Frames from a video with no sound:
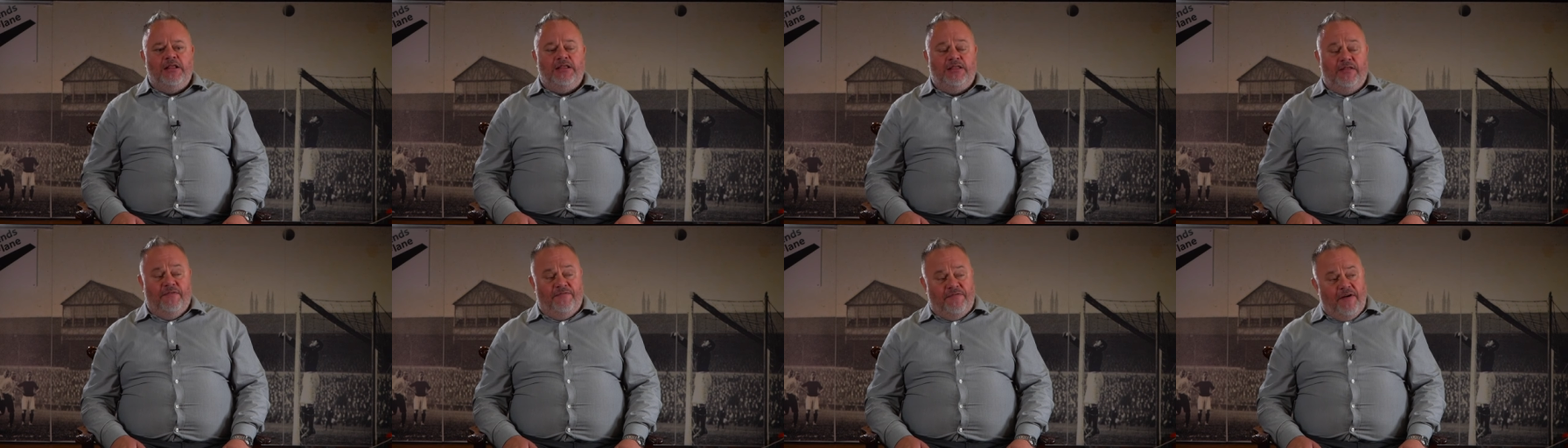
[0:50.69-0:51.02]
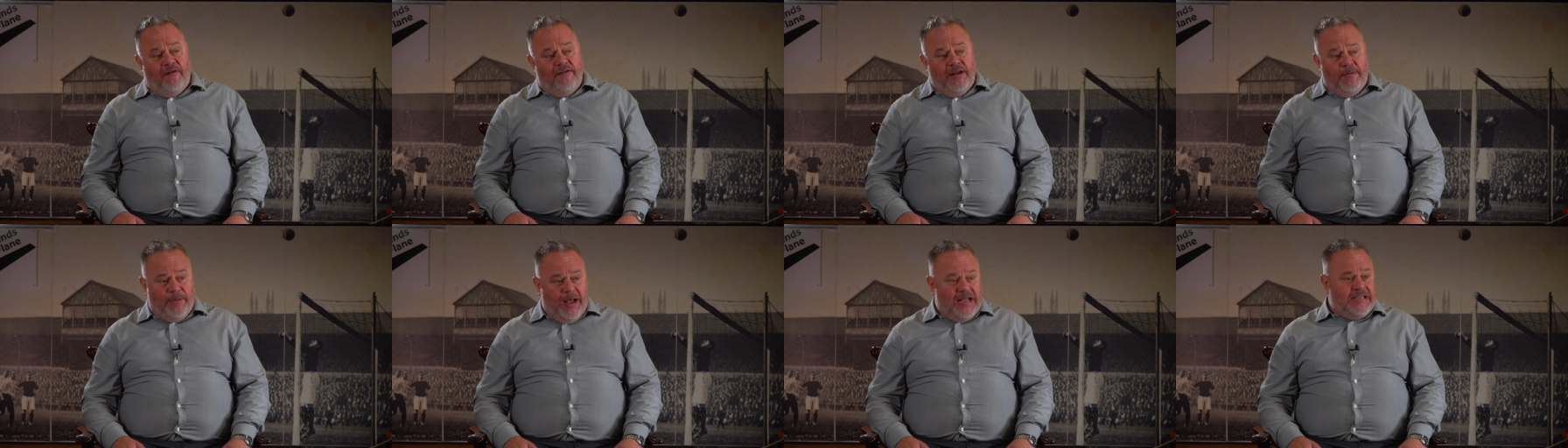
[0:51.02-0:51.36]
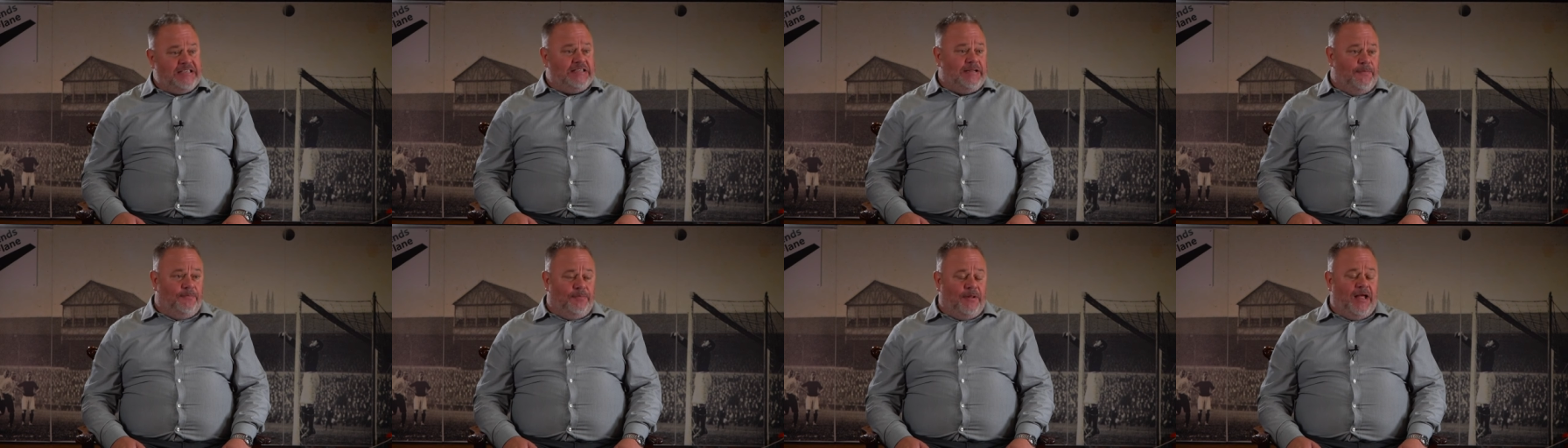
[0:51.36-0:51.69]
the very
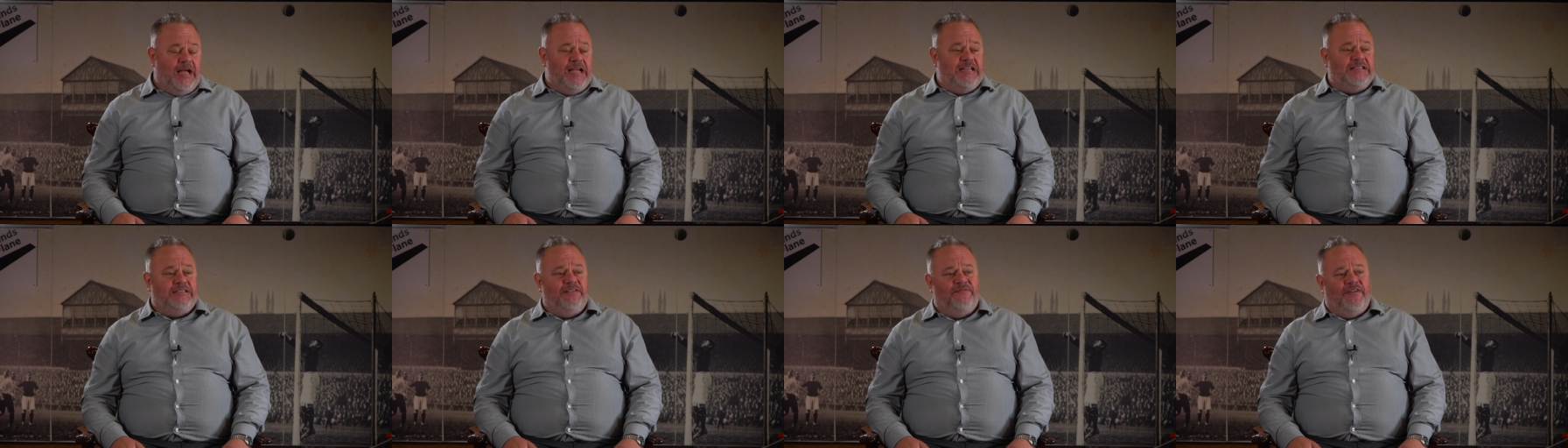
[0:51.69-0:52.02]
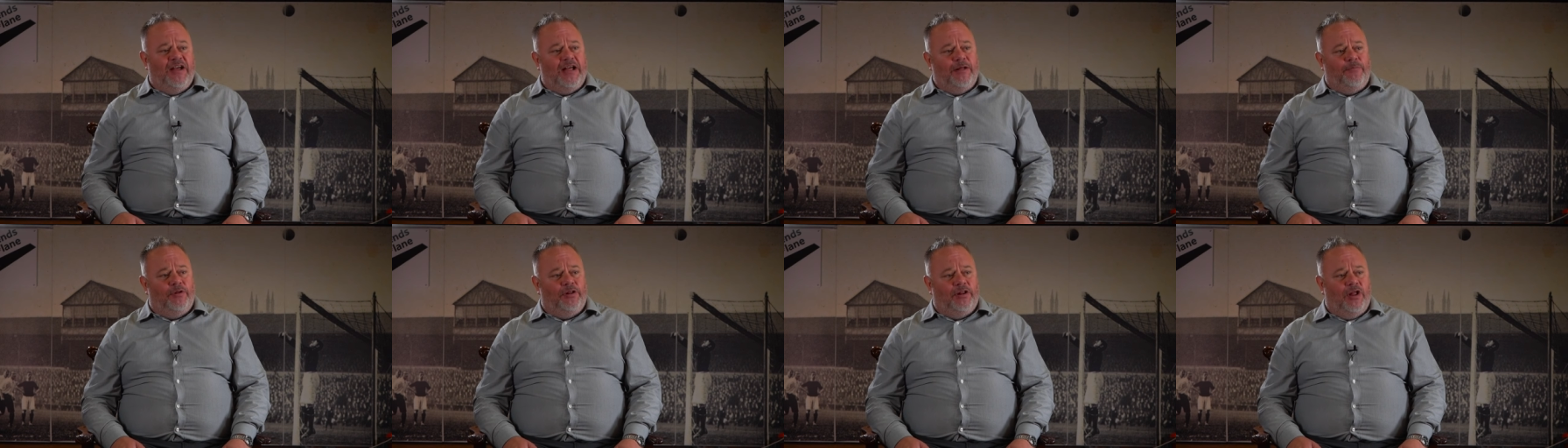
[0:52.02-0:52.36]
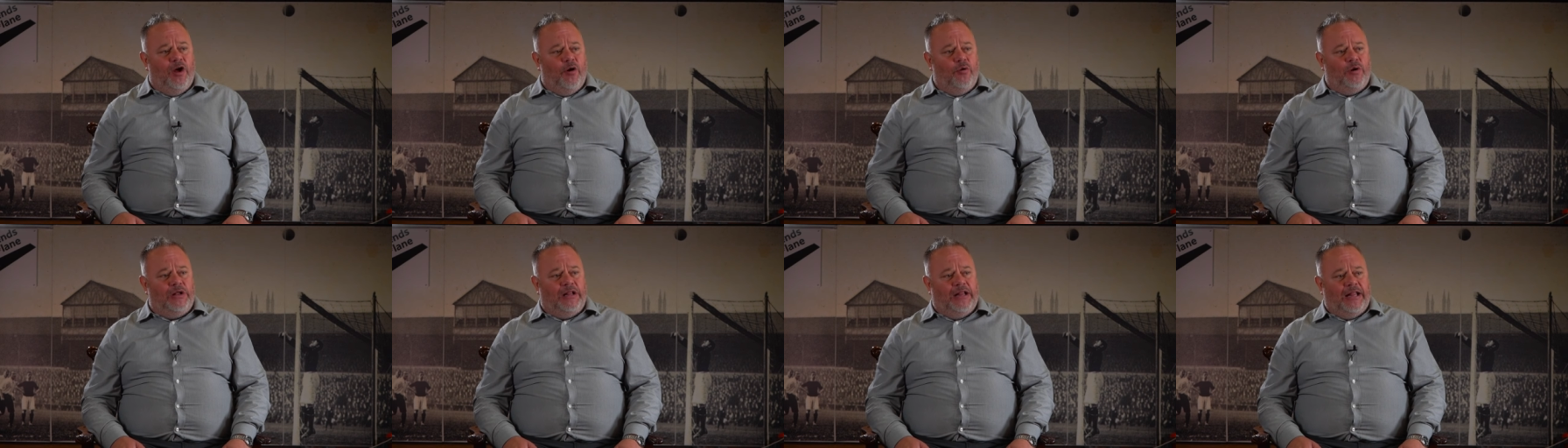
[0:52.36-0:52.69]
best of players available
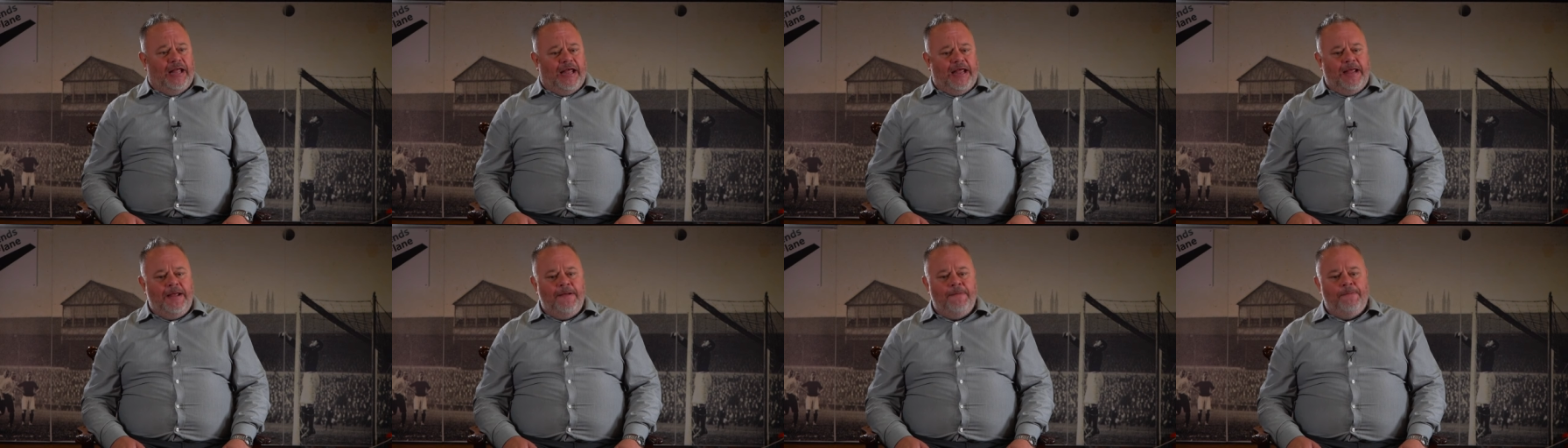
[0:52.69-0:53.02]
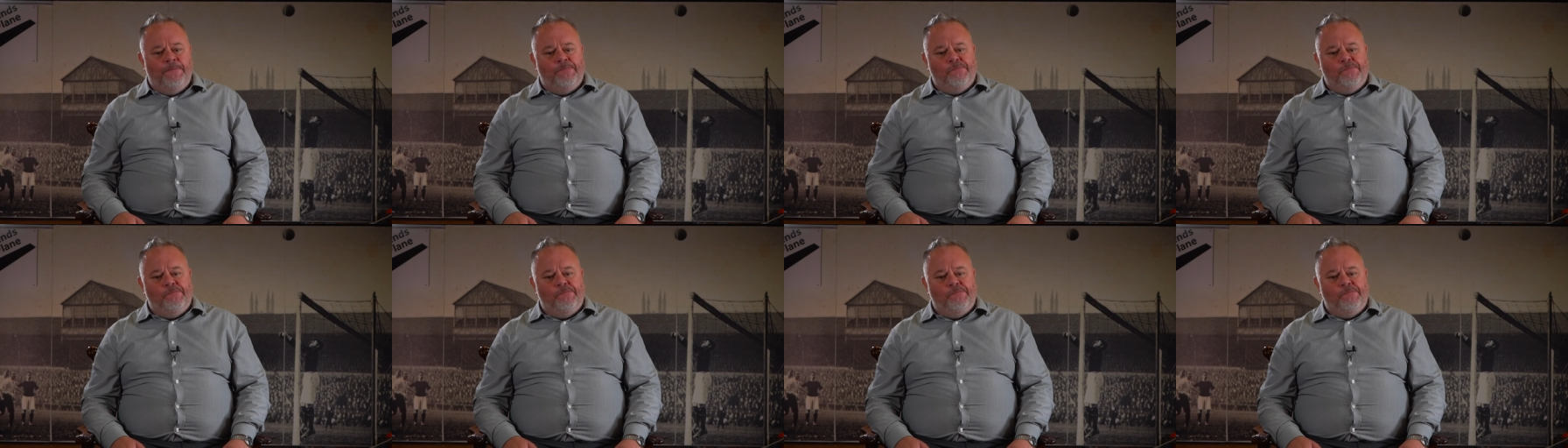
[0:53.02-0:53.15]
locally